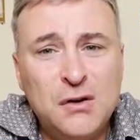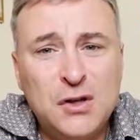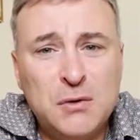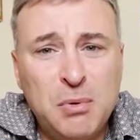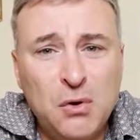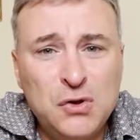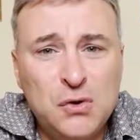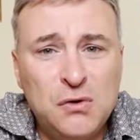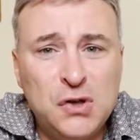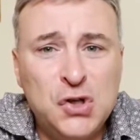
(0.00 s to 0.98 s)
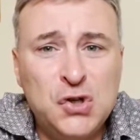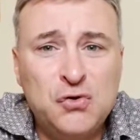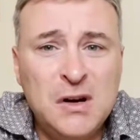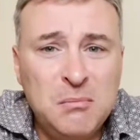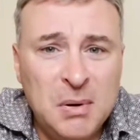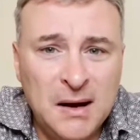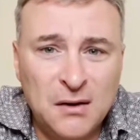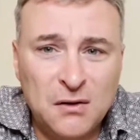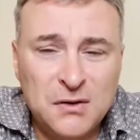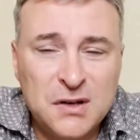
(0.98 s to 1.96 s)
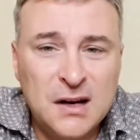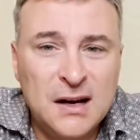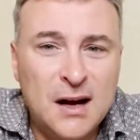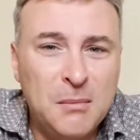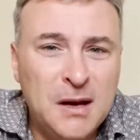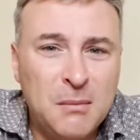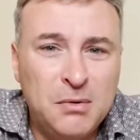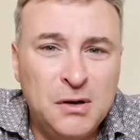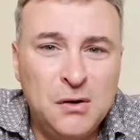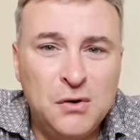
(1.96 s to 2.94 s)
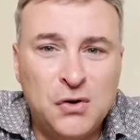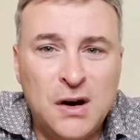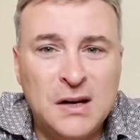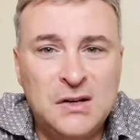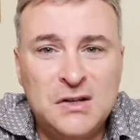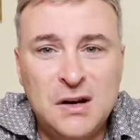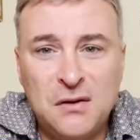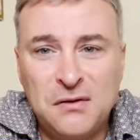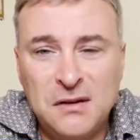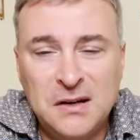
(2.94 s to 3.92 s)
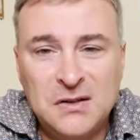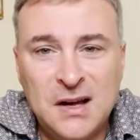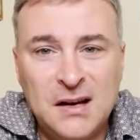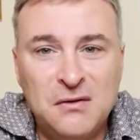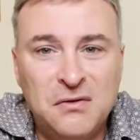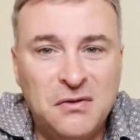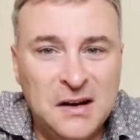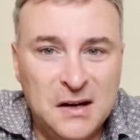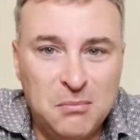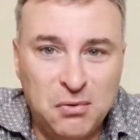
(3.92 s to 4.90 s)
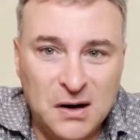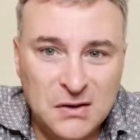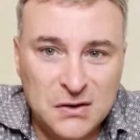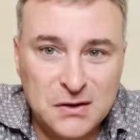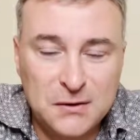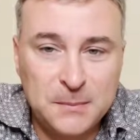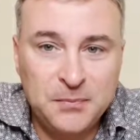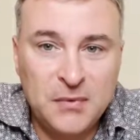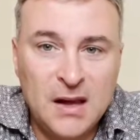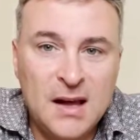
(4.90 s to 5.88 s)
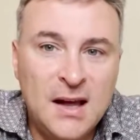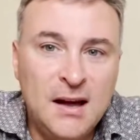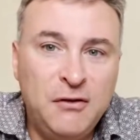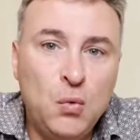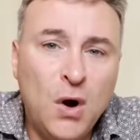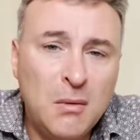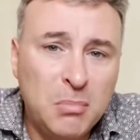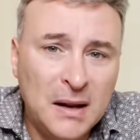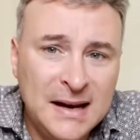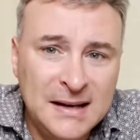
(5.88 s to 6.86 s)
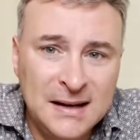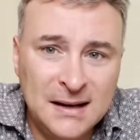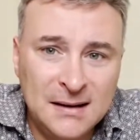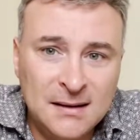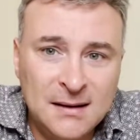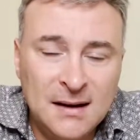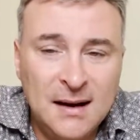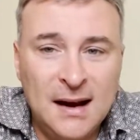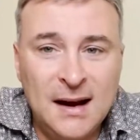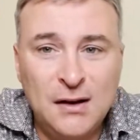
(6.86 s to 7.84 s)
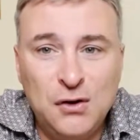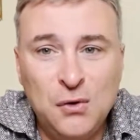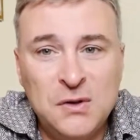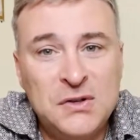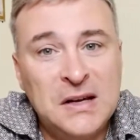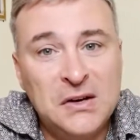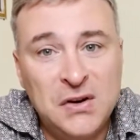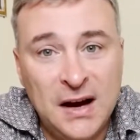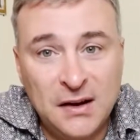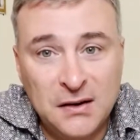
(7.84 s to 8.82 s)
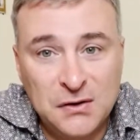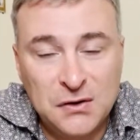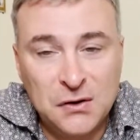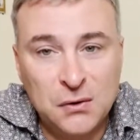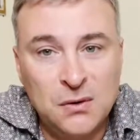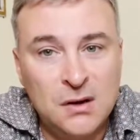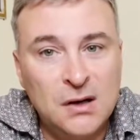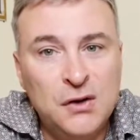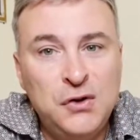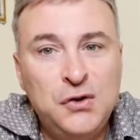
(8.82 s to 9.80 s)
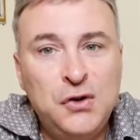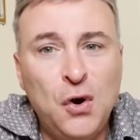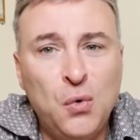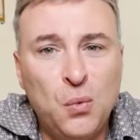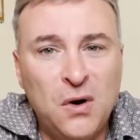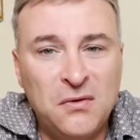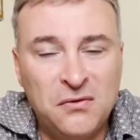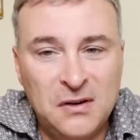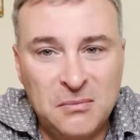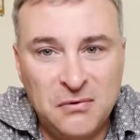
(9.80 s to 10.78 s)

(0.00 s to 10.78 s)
expose you to street peddlers coming up to you and trying to sell things at inflated prices. If you want to blend in and do as the Italians do, don't wear flip